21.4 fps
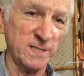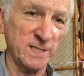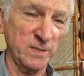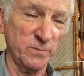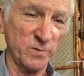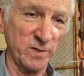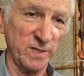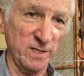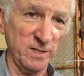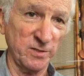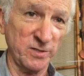then
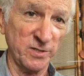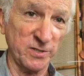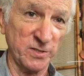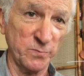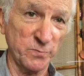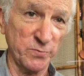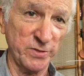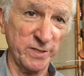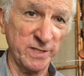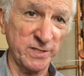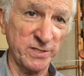we're going to look at the
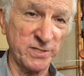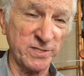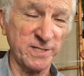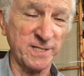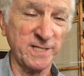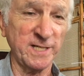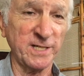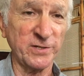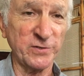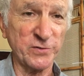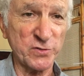bridge,
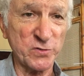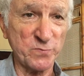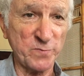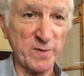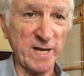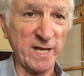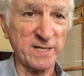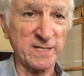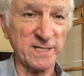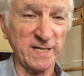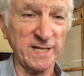then goes
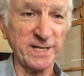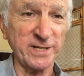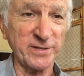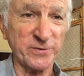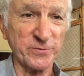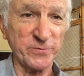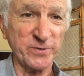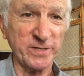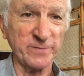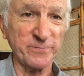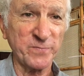back to A
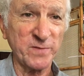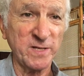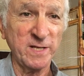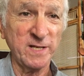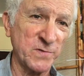three.